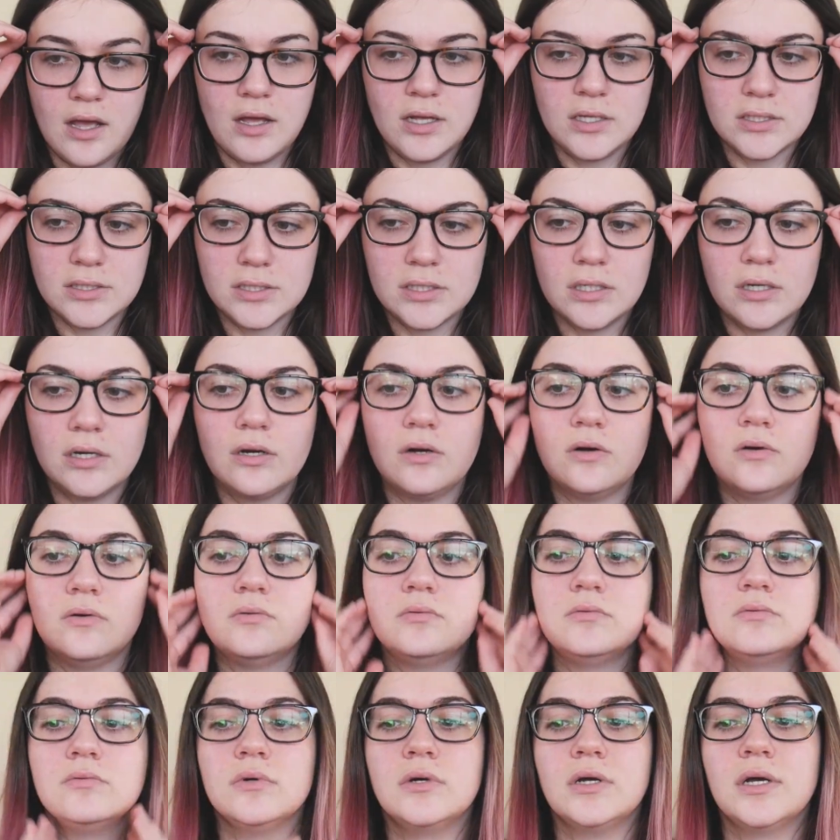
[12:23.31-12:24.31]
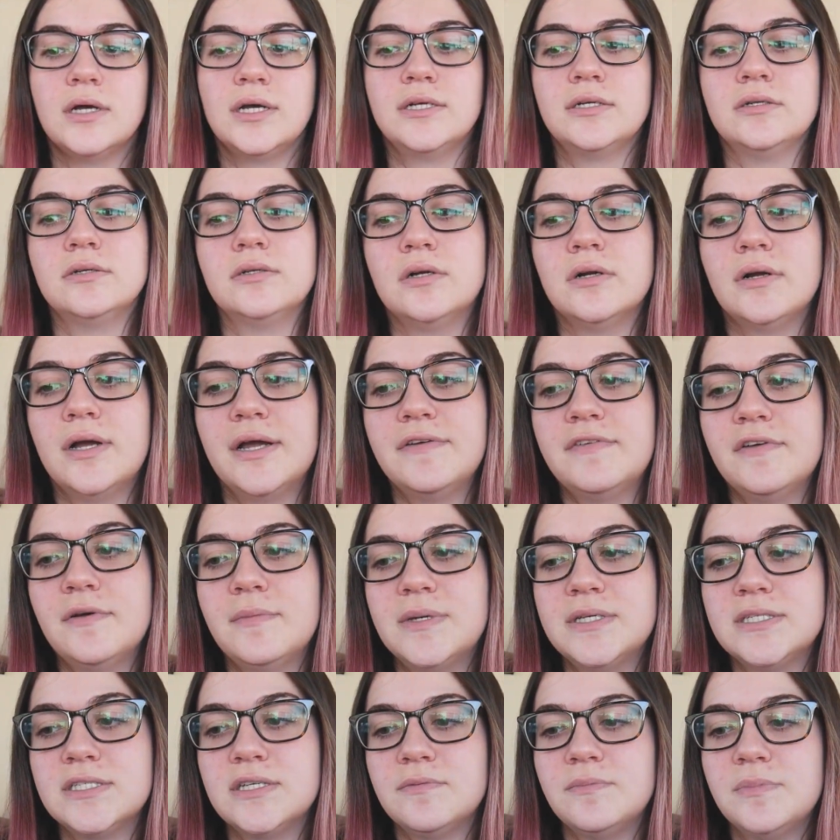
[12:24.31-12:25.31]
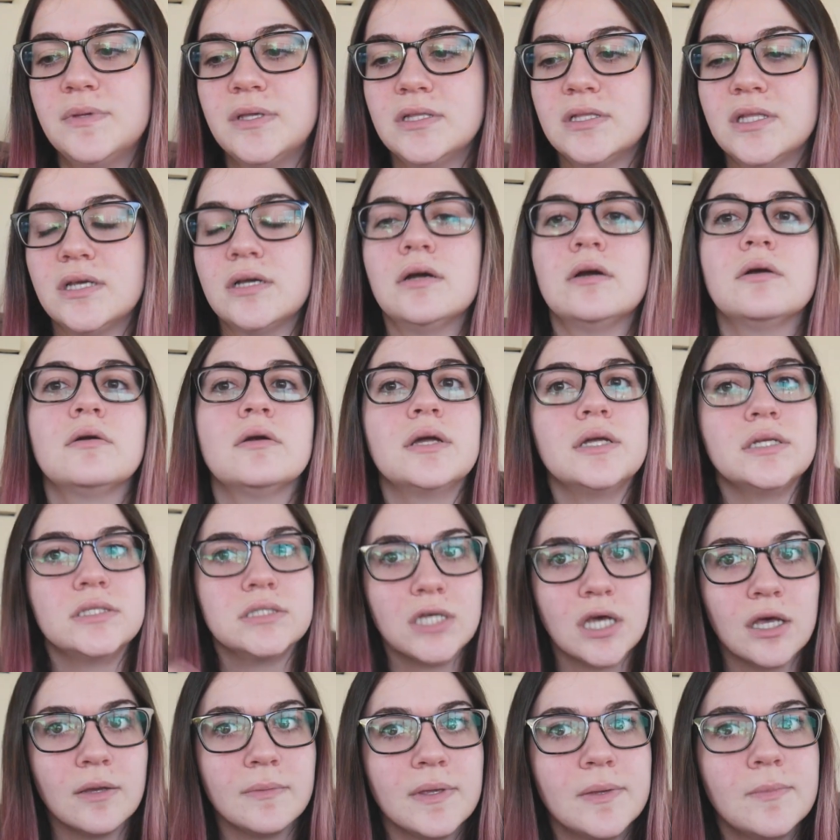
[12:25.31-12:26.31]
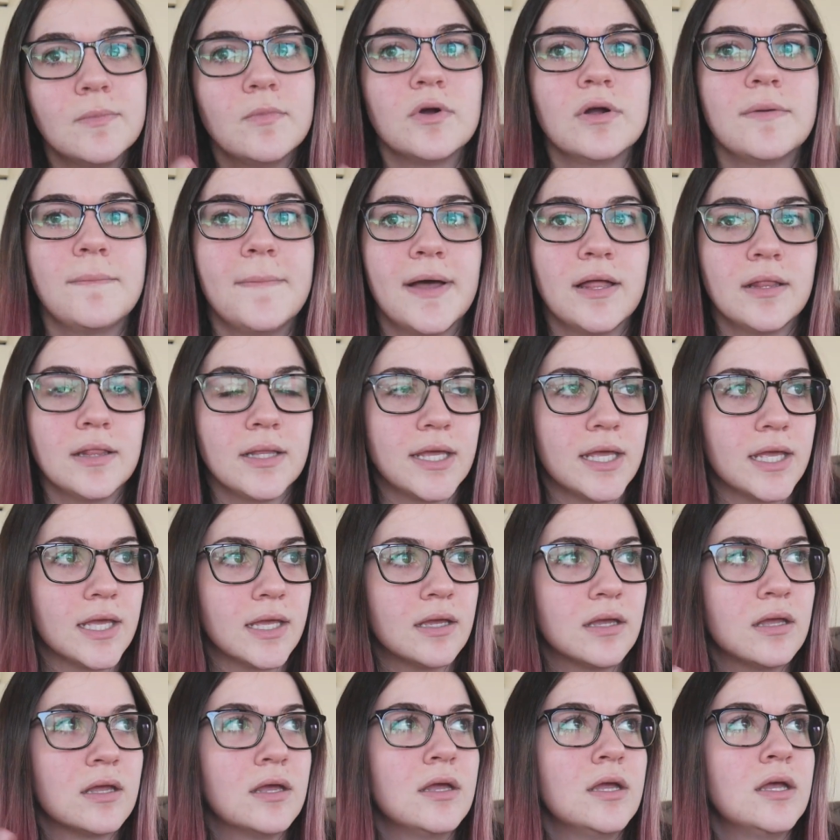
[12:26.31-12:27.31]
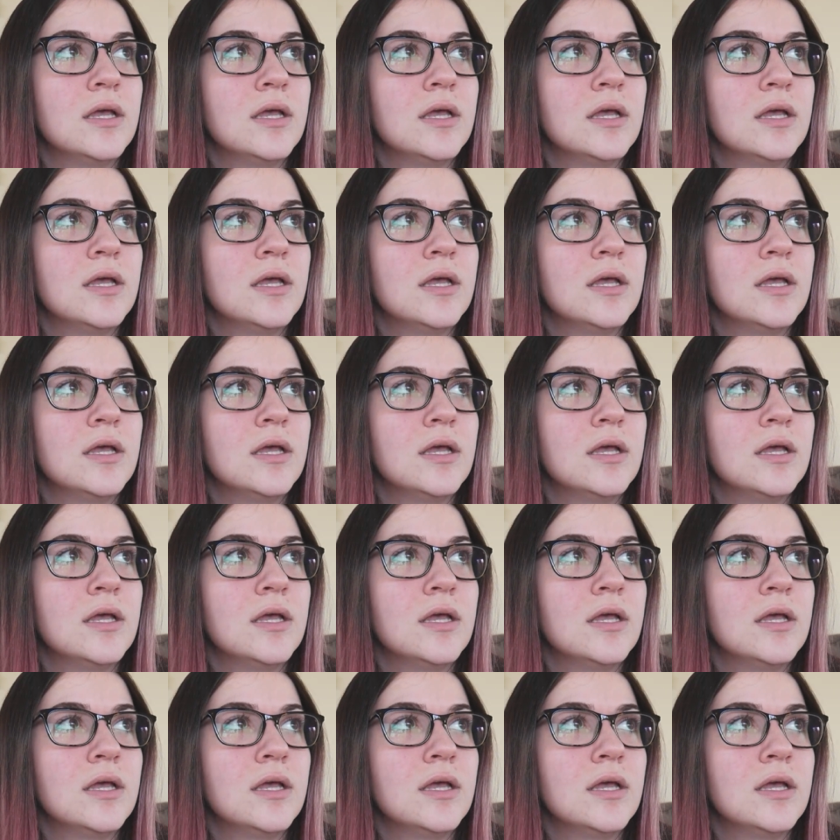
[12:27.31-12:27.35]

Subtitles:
Also, I don't know, I felt myself being like, all right, tell me more about like